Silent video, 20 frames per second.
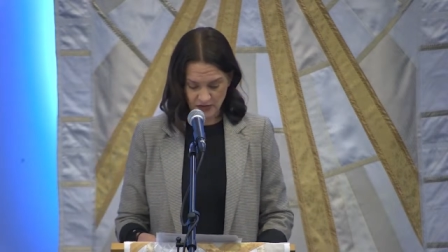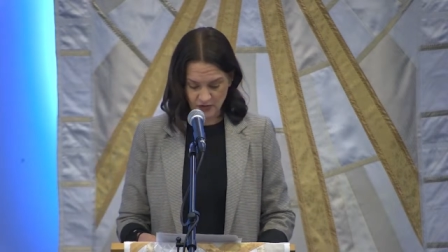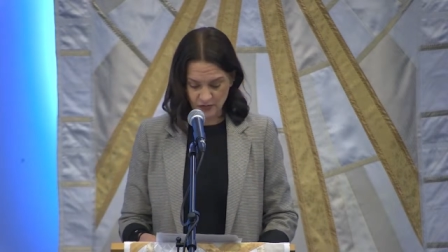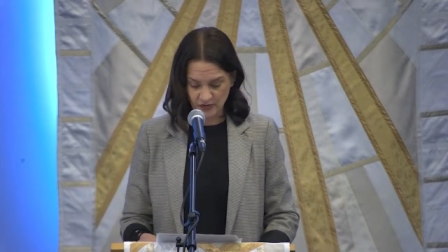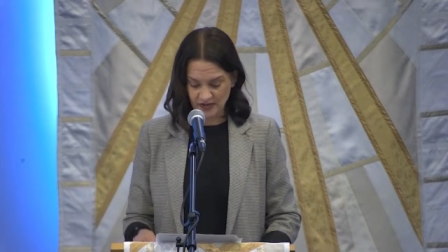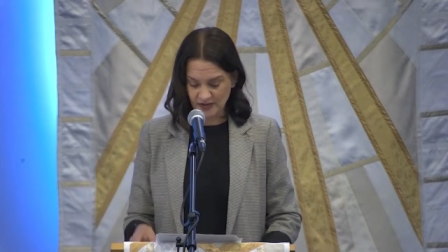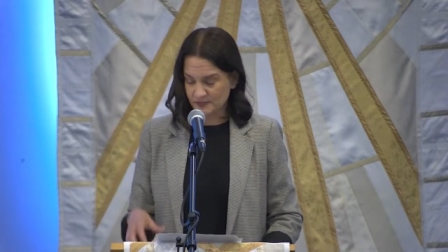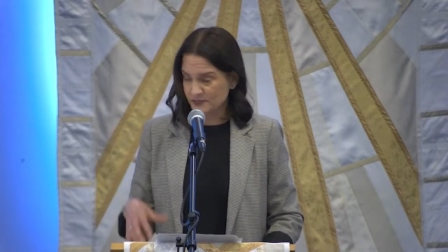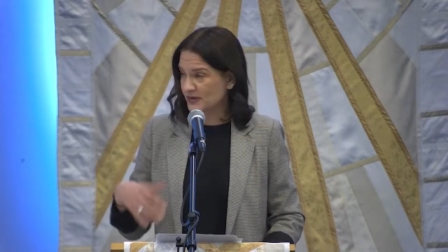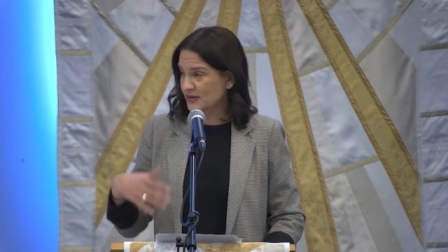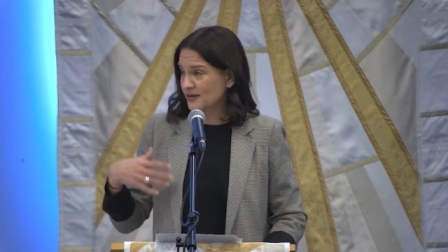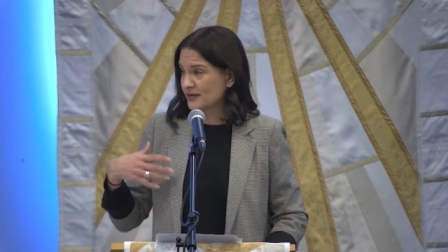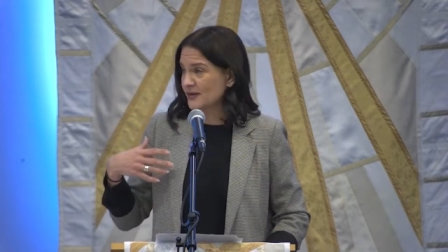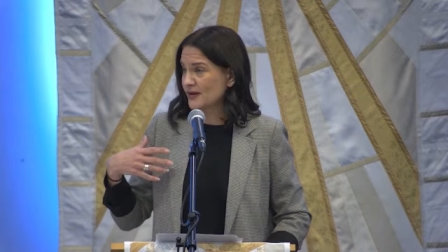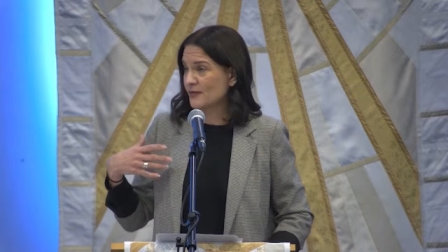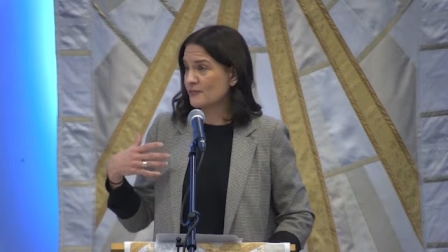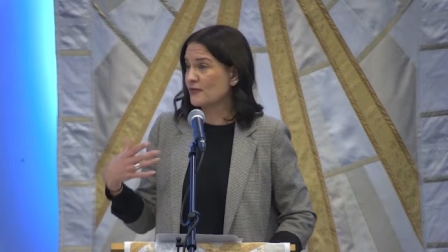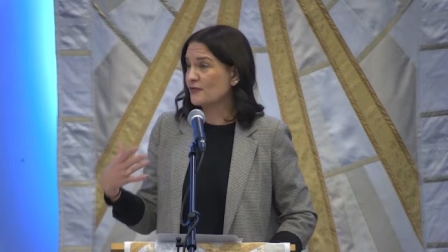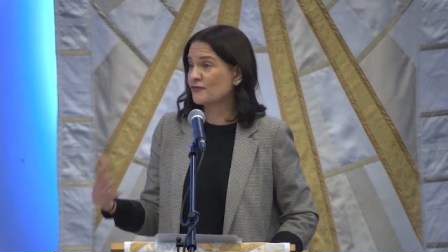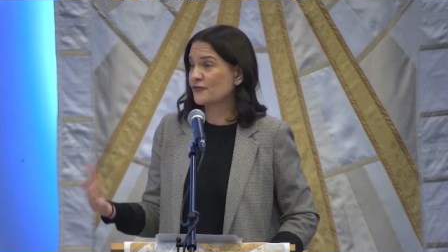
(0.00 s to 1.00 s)
We can
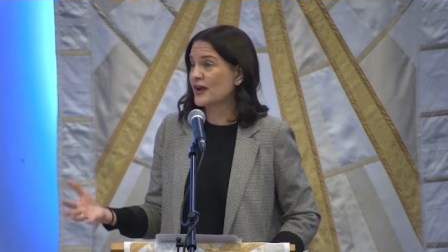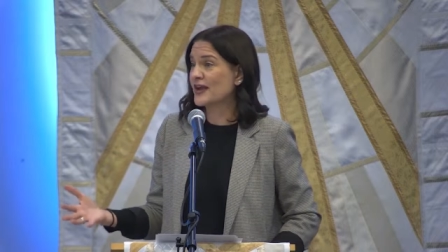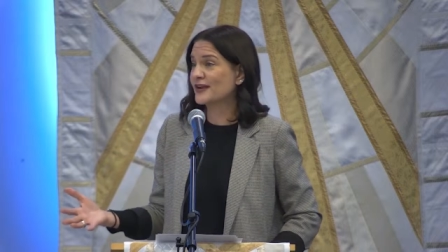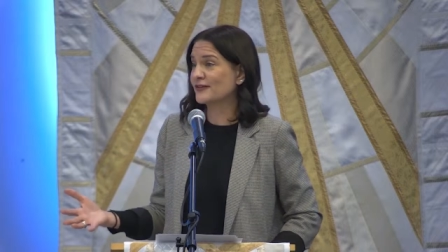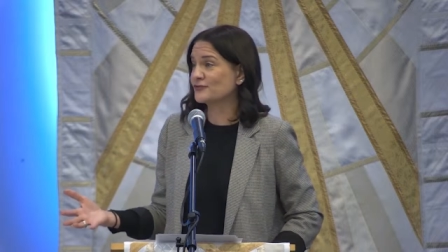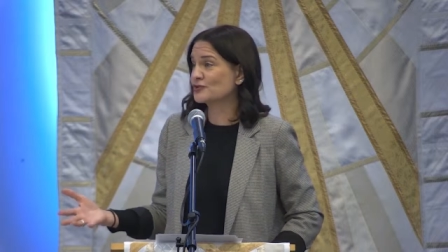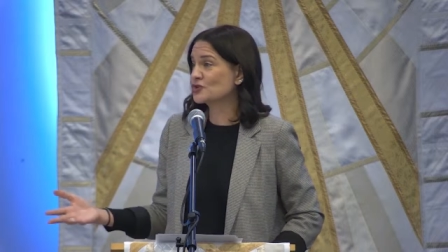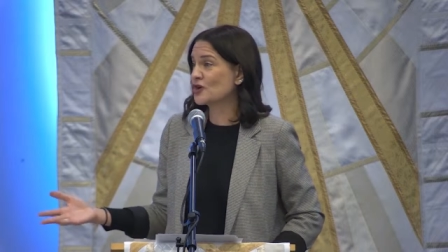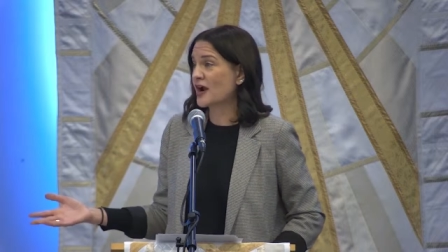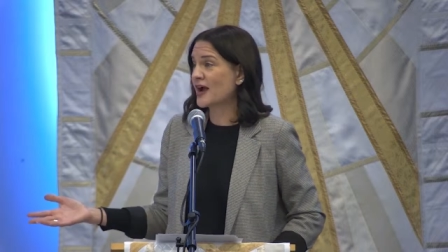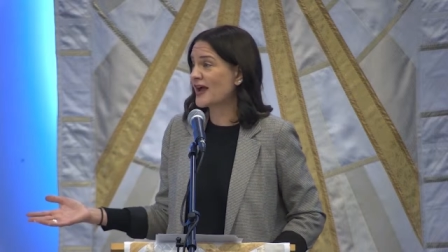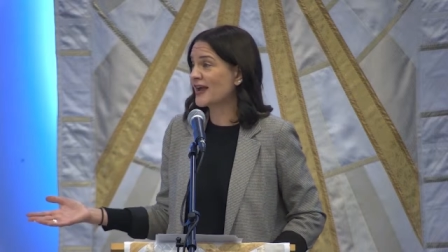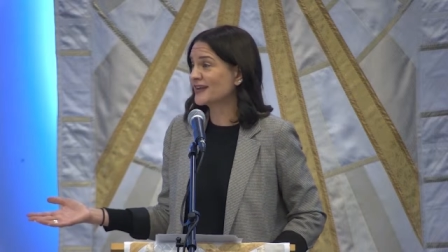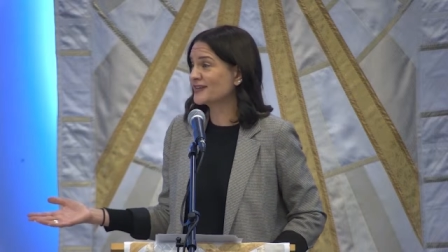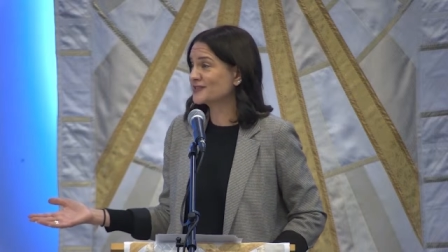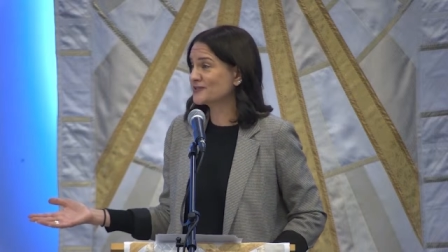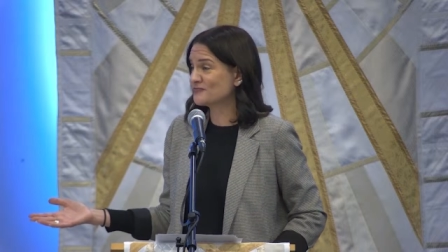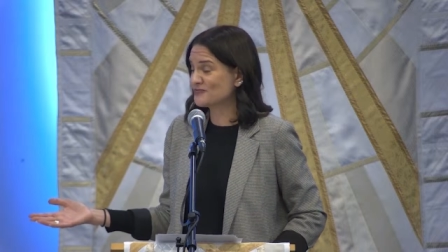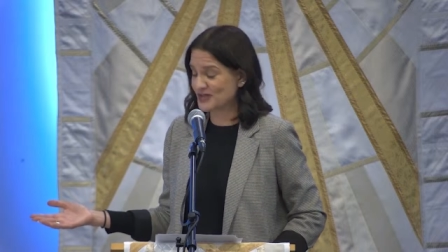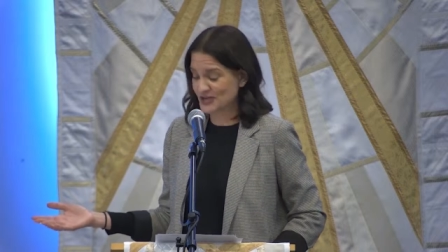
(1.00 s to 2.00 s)
become afraid of trying
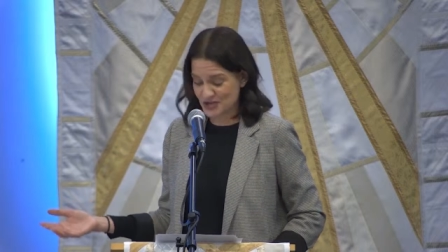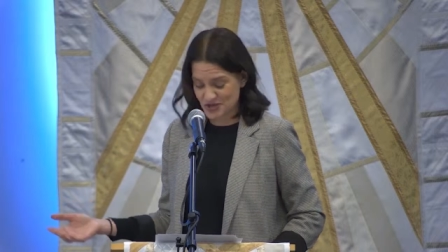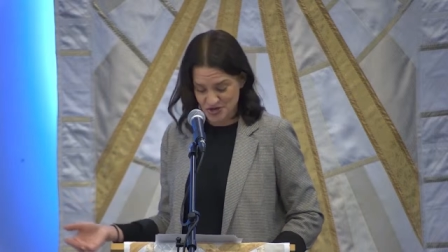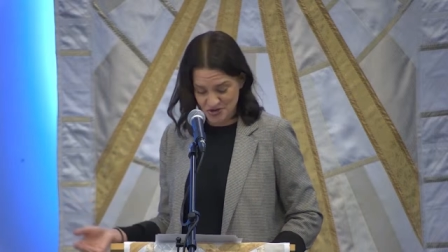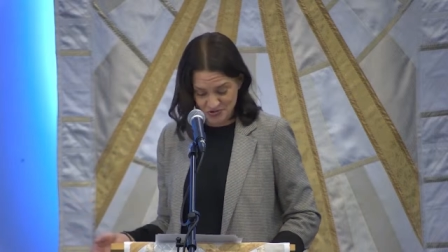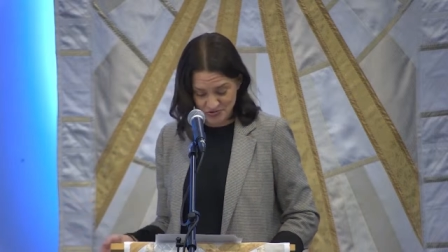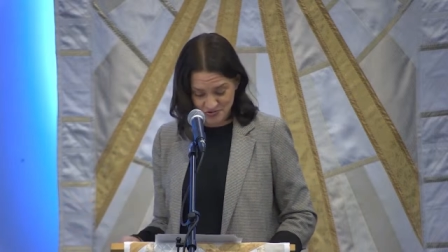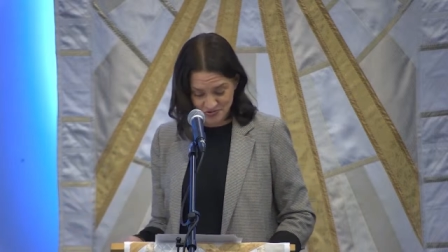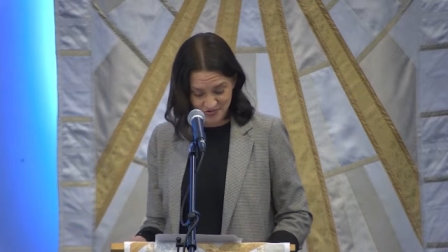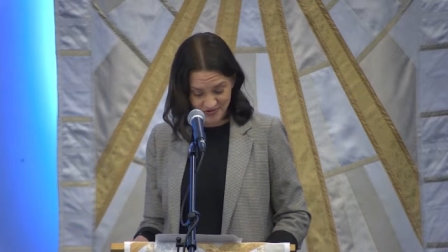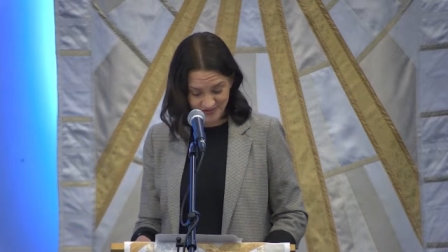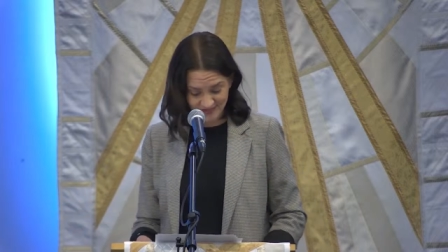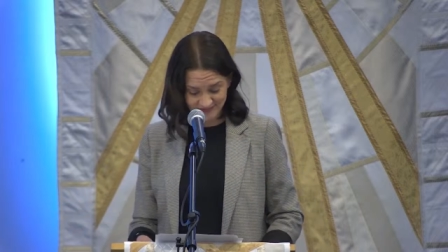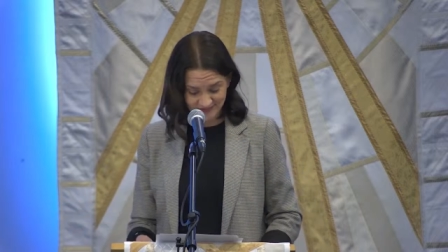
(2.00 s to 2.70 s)
something new,